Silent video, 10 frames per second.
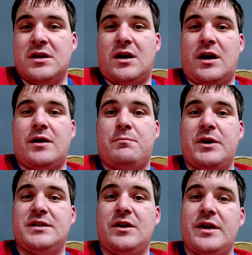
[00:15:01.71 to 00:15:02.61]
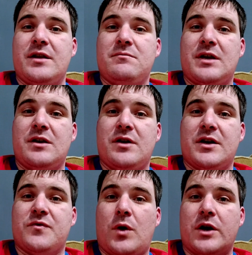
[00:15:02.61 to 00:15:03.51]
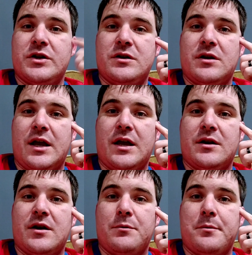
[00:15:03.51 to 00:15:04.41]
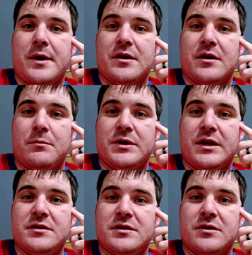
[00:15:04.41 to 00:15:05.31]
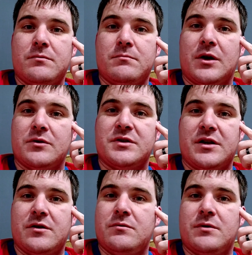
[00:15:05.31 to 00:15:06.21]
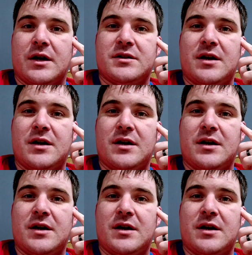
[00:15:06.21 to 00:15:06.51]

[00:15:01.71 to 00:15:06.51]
But until then, thank you guys for watching, and I'll be back in a couple days, so I'll see you next